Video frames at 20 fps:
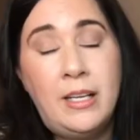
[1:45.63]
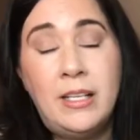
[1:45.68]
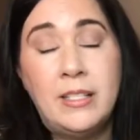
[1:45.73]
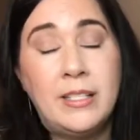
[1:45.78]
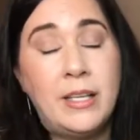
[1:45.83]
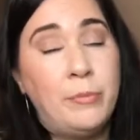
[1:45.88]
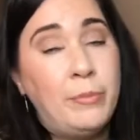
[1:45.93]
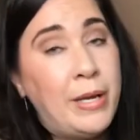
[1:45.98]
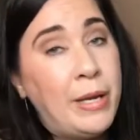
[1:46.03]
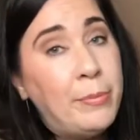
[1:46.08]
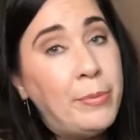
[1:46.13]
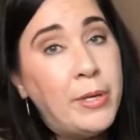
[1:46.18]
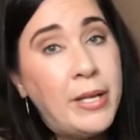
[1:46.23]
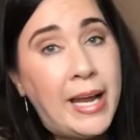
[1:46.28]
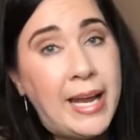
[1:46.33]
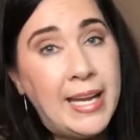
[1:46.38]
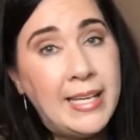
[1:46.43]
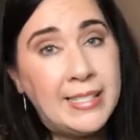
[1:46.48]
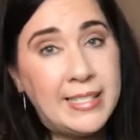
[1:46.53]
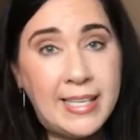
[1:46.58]
Some people
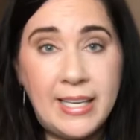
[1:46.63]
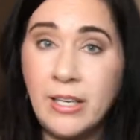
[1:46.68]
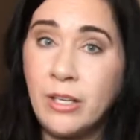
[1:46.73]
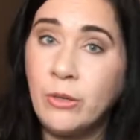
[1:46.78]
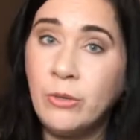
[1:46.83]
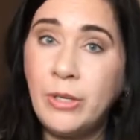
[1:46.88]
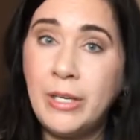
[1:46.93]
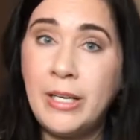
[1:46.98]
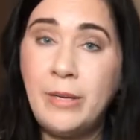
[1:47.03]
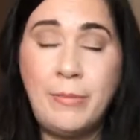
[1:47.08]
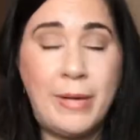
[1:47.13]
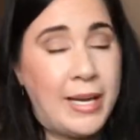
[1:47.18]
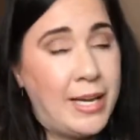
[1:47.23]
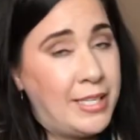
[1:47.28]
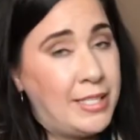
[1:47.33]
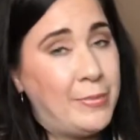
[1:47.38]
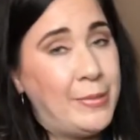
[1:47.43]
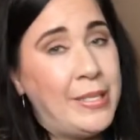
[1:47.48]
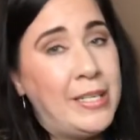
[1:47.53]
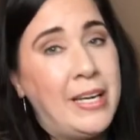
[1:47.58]
hate cedar wood. My
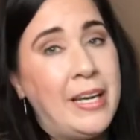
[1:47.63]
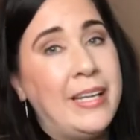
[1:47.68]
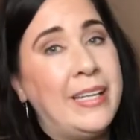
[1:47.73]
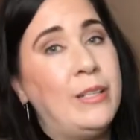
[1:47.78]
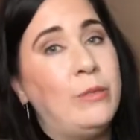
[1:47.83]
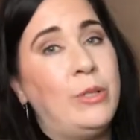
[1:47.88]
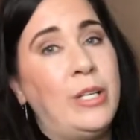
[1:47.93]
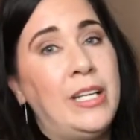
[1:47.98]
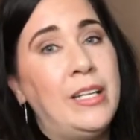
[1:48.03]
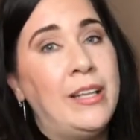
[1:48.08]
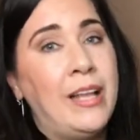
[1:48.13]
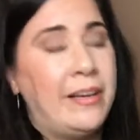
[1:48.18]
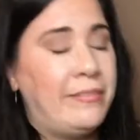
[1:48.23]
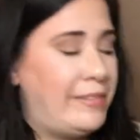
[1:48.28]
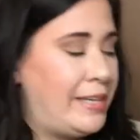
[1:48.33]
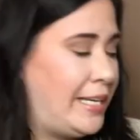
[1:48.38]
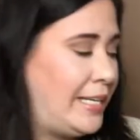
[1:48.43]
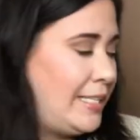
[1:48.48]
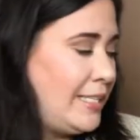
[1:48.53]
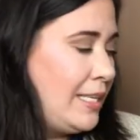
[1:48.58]
husband and I, we love
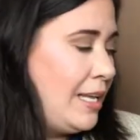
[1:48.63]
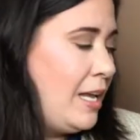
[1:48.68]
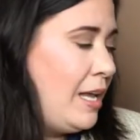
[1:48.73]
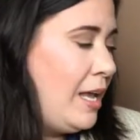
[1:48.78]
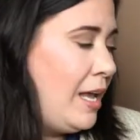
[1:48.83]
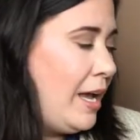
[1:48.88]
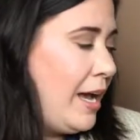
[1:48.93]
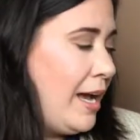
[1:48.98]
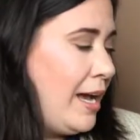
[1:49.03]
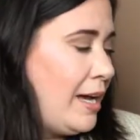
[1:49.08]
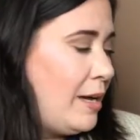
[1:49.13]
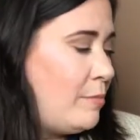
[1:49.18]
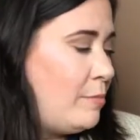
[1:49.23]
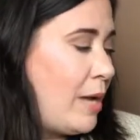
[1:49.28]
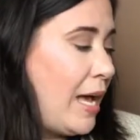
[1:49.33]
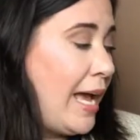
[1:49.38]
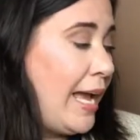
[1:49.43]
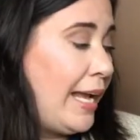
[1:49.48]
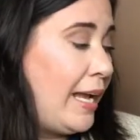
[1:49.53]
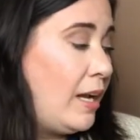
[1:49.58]
it.
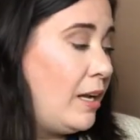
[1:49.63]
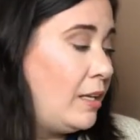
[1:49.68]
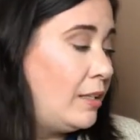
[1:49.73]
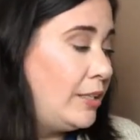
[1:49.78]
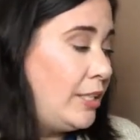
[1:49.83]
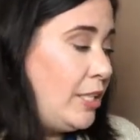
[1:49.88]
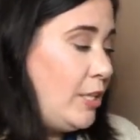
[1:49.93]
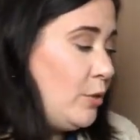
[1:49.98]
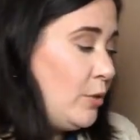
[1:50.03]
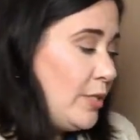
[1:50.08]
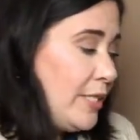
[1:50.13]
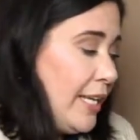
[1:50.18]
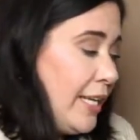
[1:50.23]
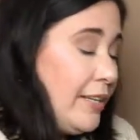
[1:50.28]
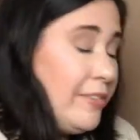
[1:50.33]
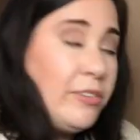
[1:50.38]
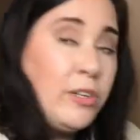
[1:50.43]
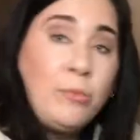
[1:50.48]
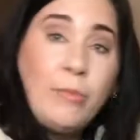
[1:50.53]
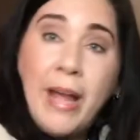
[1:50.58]
I use
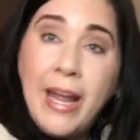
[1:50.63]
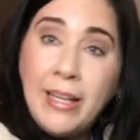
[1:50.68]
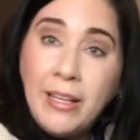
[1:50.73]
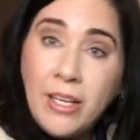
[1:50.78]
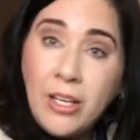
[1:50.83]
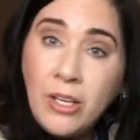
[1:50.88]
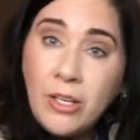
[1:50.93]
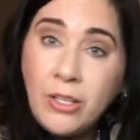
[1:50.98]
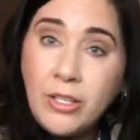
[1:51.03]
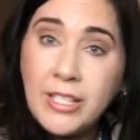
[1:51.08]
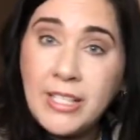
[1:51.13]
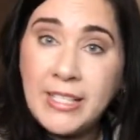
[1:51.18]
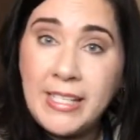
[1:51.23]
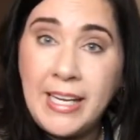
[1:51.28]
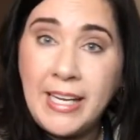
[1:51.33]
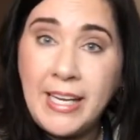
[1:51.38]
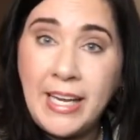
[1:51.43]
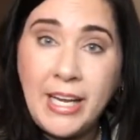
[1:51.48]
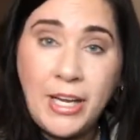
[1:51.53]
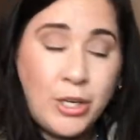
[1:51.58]
it for my little
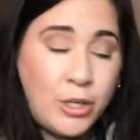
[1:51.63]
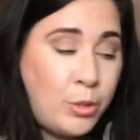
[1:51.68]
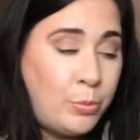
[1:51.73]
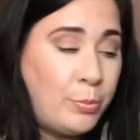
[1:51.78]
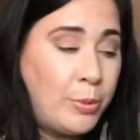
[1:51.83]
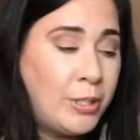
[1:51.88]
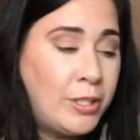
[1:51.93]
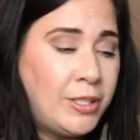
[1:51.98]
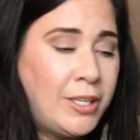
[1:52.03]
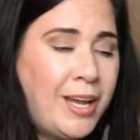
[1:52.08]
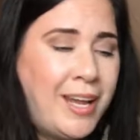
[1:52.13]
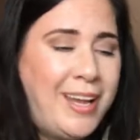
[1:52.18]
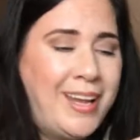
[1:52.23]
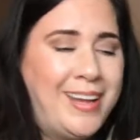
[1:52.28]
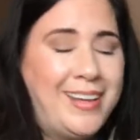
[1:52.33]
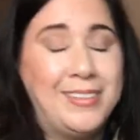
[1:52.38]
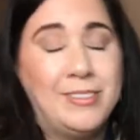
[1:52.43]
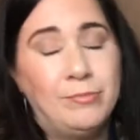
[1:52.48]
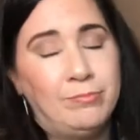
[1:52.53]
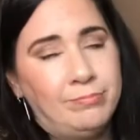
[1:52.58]
Stinky Cooper.
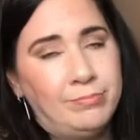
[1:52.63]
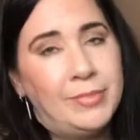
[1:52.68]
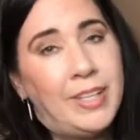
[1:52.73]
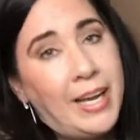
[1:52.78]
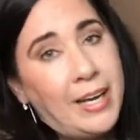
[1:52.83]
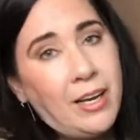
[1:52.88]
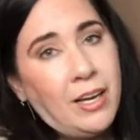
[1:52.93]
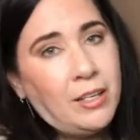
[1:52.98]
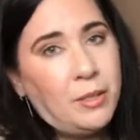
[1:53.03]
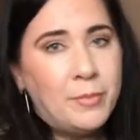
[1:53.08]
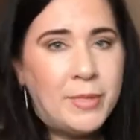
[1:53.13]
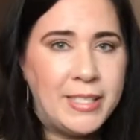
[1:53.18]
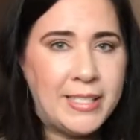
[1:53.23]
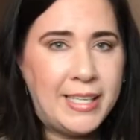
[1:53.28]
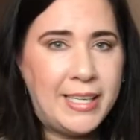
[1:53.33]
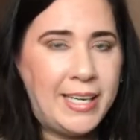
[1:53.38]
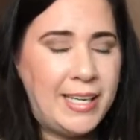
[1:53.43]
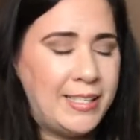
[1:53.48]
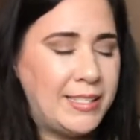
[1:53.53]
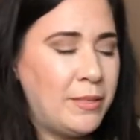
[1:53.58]
I call him
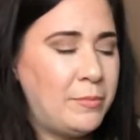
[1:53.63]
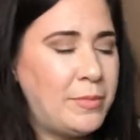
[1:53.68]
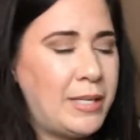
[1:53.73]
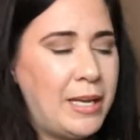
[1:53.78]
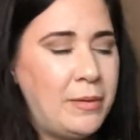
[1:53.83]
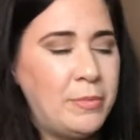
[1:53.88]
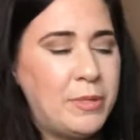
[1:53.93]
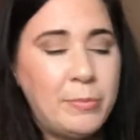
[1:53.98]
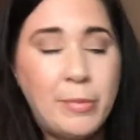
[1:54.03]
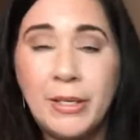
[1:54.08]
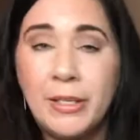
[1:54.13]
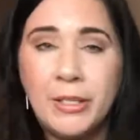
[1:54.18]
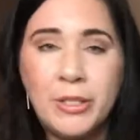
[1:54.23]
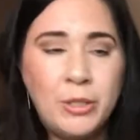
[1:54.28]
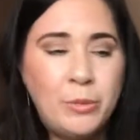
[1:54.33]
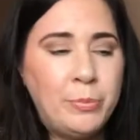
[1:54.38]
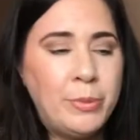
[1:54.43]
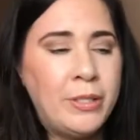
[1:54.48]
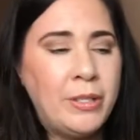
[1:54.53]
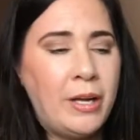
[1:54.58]
Stinky sometimes, but
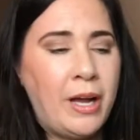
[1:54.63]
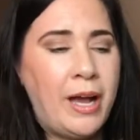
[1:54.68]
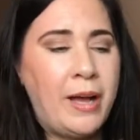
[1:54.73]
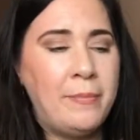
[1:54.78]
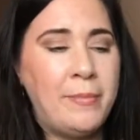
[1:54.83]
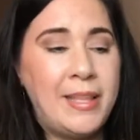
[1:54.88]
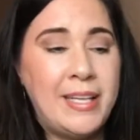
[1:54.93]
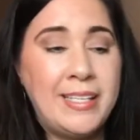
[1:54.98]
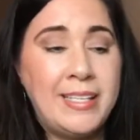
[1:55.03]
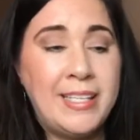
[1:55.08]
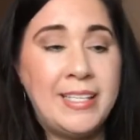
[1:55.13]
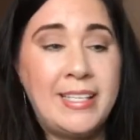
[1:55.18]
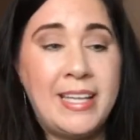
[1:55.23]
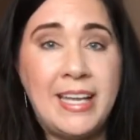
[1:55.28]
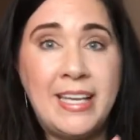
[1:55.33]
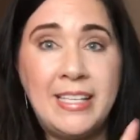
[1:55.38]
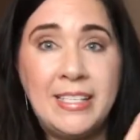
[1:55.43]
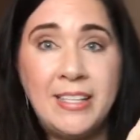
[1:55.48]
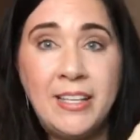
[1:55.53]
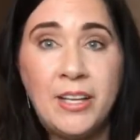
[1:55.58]
Cooper. This is
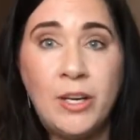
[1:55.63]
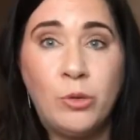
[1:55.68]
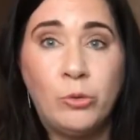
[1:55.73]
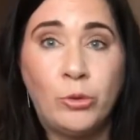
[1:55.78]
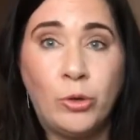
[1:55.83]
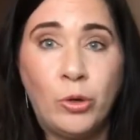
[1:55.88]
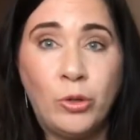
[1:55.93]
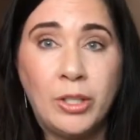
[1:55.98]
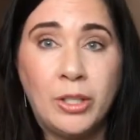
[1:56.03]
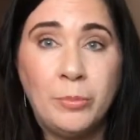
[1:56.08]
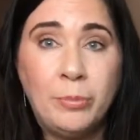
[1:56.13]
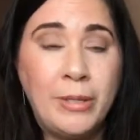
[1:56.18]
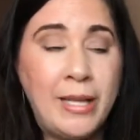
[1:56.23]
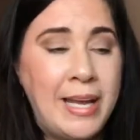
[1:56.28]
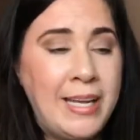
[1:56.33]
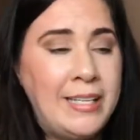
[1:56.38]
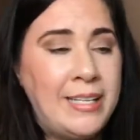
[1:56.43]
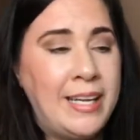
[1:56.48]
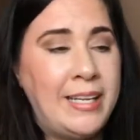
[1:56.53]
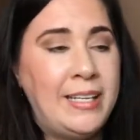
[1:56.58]
his little roller
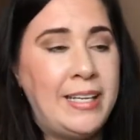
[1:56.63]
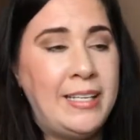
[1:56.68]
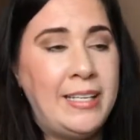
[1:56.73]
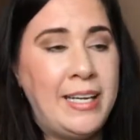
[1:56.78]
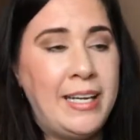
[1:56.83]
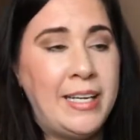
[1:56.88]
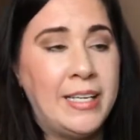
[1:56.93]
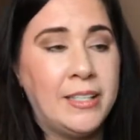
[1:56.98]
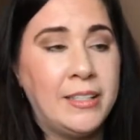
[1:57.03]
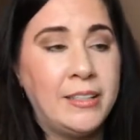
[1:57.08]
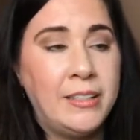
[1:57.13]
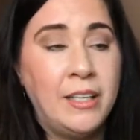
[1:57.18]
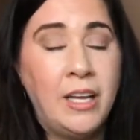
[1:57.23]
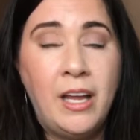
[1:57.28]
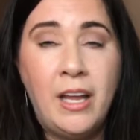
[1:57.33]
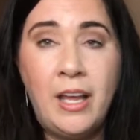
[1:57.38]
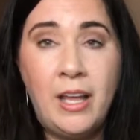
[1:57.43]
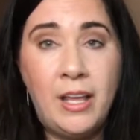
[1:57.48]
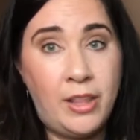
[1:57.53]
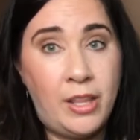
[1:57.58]
blend. And in here,
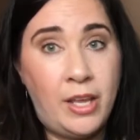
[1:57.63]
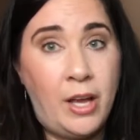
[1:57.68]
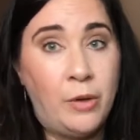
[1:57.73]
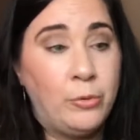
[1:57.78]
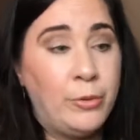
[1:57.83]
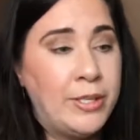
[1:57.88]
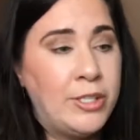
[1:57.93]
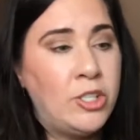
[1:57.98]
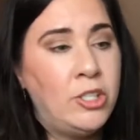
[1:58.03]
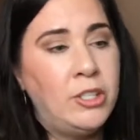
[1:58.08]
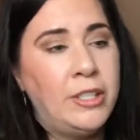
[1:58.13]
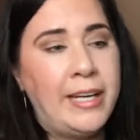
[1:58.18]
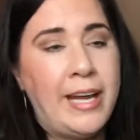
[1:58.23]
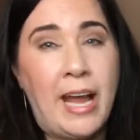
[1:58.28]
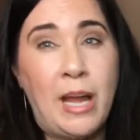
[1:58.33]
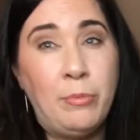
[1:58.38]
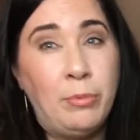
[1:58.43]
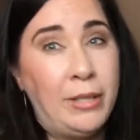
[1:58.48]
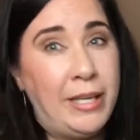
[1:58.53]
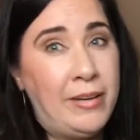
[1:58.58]
originally,
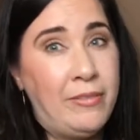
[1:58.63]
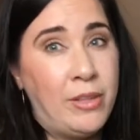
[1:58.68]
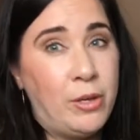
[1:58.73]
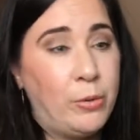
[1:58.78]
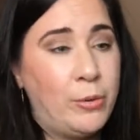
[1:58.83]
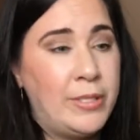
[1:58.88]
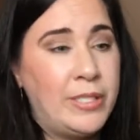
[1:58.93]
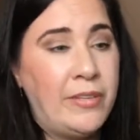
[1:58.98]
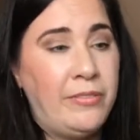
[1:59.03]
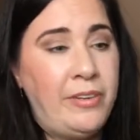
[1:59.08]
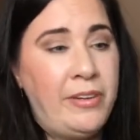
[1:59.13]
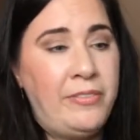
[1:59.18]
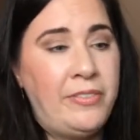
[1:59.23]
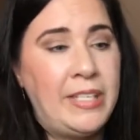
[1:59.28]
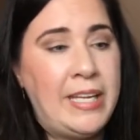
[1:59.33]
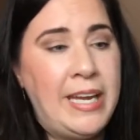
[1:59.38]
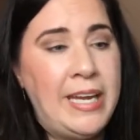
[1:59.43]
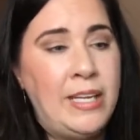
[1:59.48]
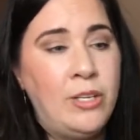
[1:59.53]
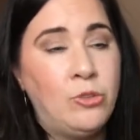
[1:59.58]
I believe there was
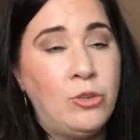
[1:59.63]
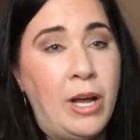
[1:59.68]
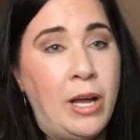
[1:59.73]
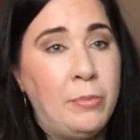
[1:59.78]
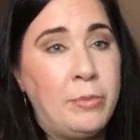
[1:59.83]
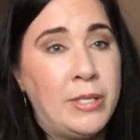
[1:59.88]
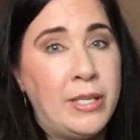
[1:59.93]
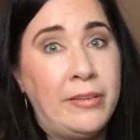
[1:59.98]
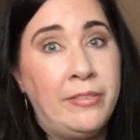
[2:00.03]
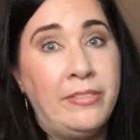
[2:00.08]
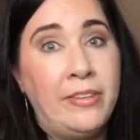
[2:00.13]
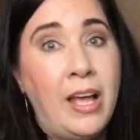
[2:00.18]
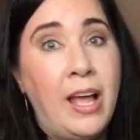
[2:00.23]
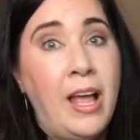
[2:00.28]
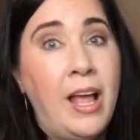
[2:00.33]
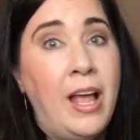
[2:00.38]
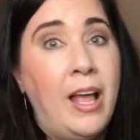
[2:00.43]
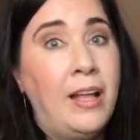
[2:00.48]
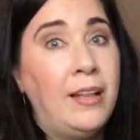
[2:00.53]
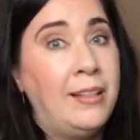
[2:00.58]
15 drops of
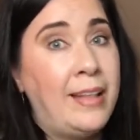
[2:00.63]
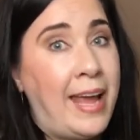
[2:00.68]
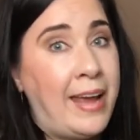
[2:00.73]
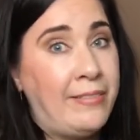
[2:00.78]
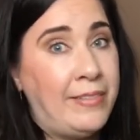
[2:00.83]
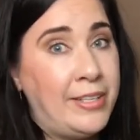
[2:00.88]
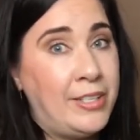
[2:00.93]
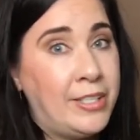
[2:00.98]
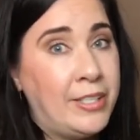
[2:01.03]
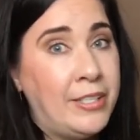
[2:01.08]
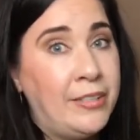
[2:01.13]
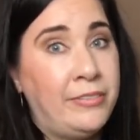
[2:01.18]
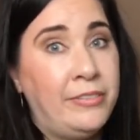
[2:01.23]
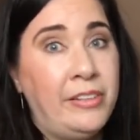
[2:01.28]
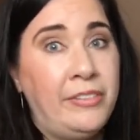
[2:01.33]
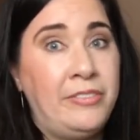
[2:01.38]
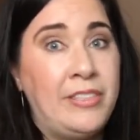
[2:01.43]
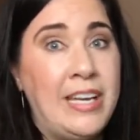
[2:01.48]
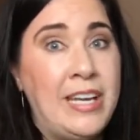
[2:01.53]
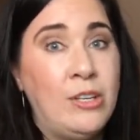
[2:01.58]
lavender,
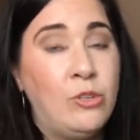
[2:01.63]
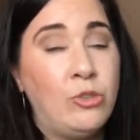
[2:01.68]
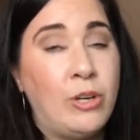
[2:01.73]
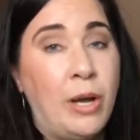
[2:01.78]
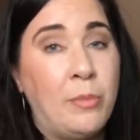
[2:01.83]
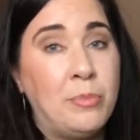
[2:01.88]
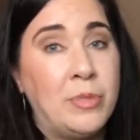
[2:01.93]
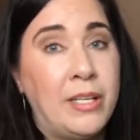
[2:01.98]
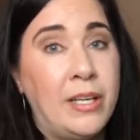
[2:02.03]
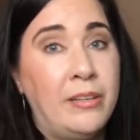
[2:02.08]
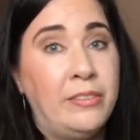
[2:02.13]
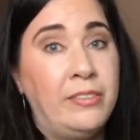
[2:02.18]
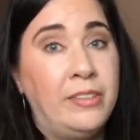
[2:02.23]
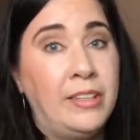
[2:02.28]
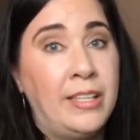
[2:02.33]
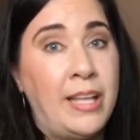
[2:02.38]
15 drops of